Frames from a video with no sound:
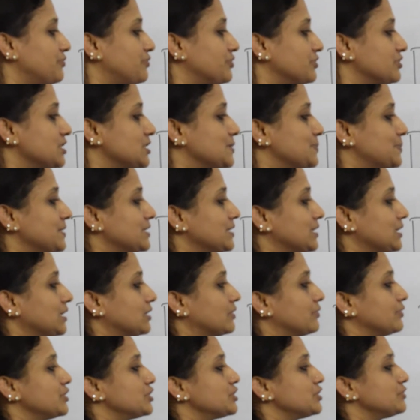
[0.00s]
for this particular
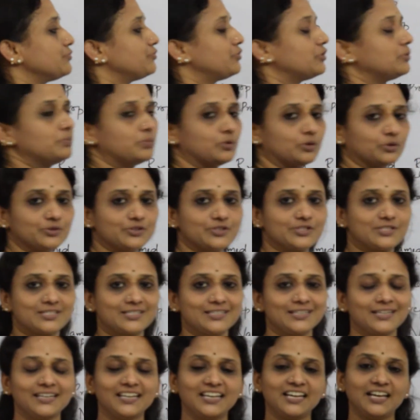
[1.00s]
question for
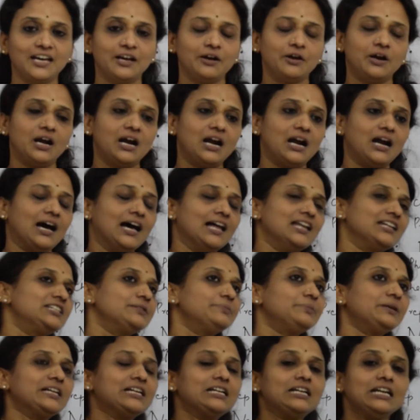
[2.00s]
boards.
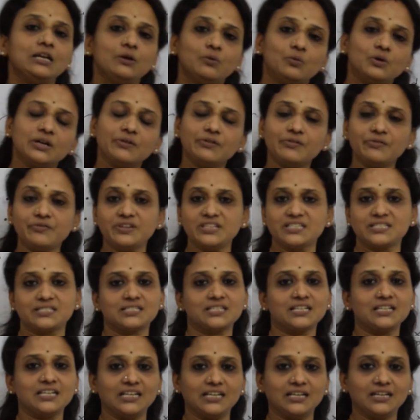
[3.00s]
Ultimately, whatever we
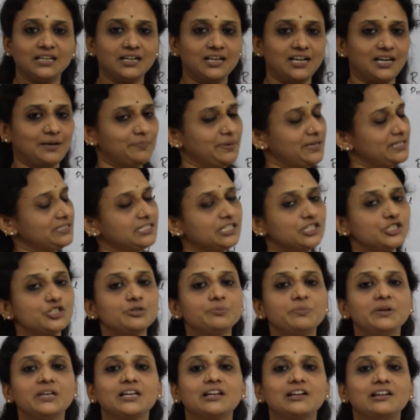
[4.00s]
study, our basics
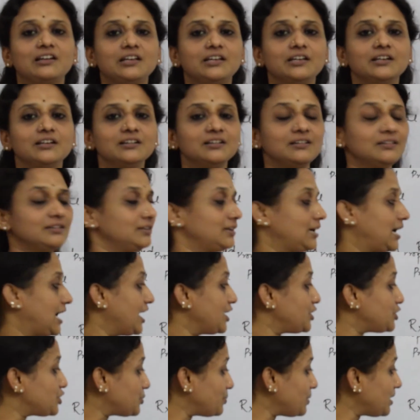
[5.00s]
should be clear.
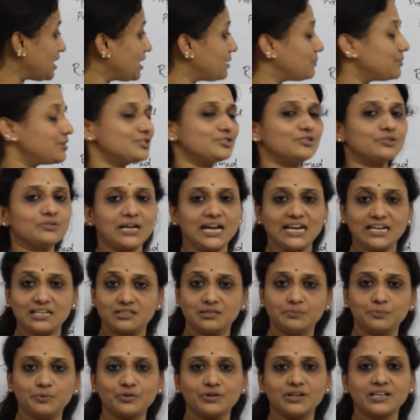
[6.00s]
I should be able to write
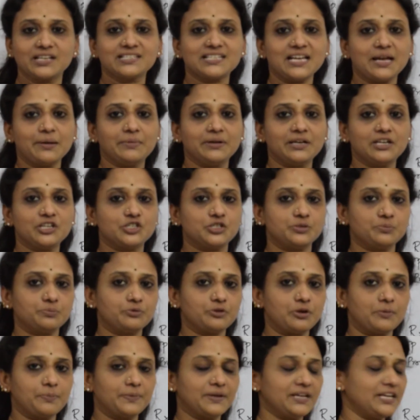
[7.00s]
the board examination
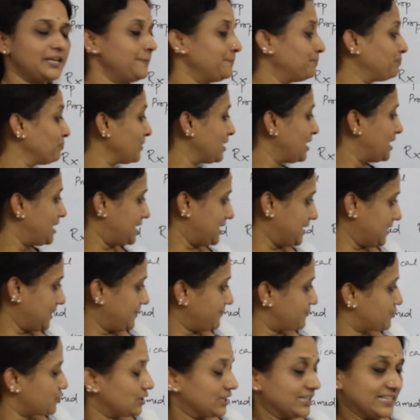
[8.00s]
properly. I
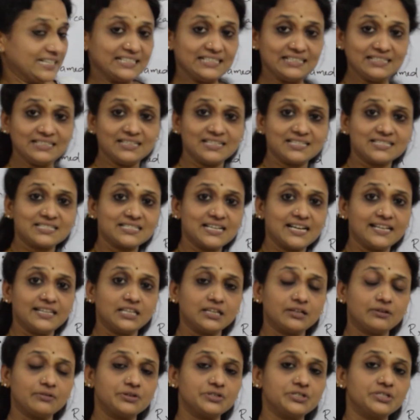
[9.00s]
have to understand
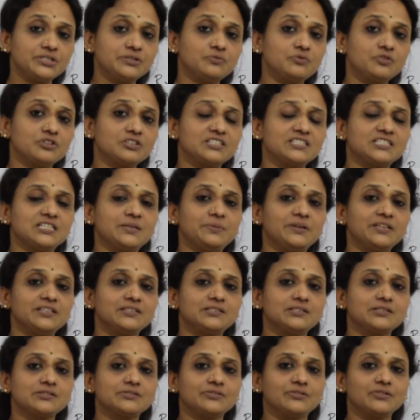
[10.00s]
the question what
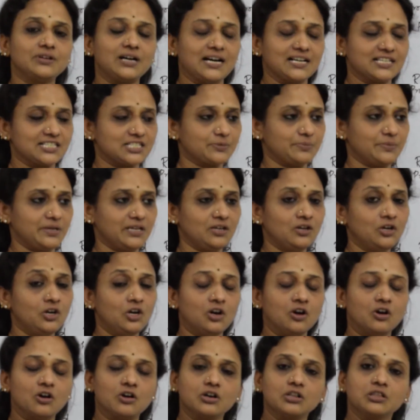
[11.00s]
CBSE is going to ask me
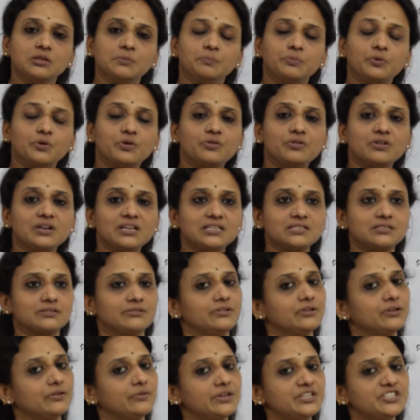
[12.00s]
or the board is
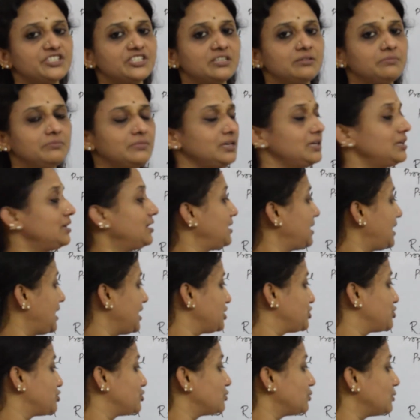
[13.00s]
going to question me. I
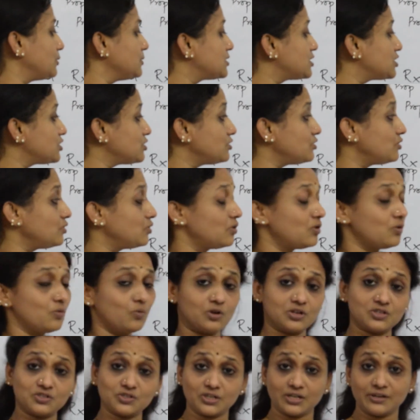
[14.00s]
should also know
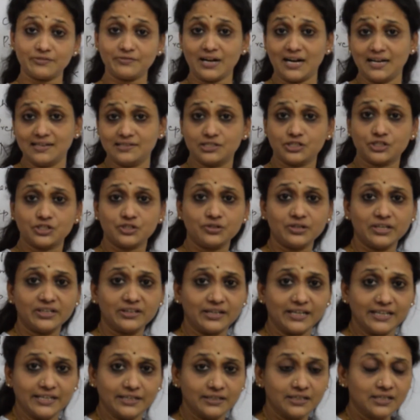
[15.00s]
what sort of answer should I
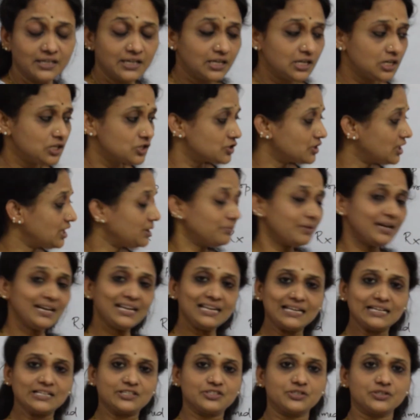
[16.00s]
write. So in my
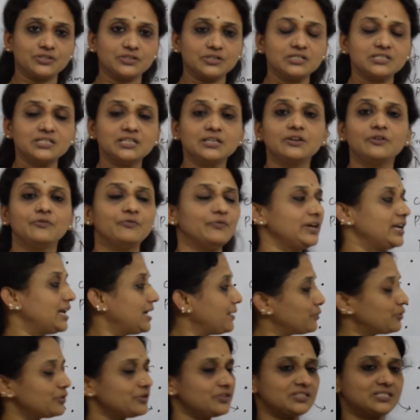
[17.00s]
lectures, when
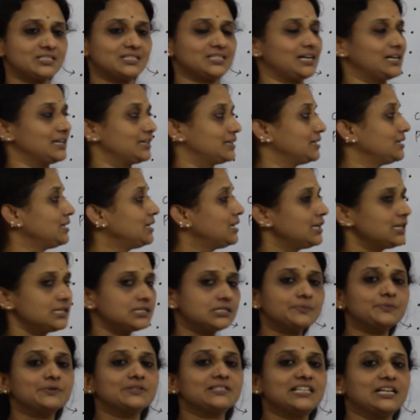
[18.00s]
I'm going to start,
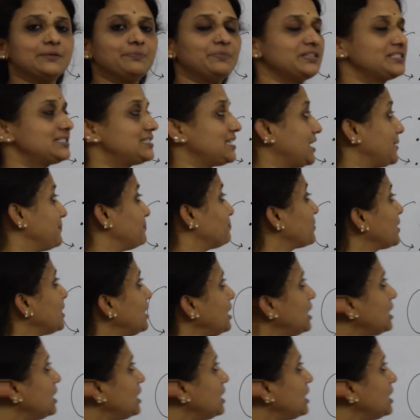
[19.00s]
suppose let me say, if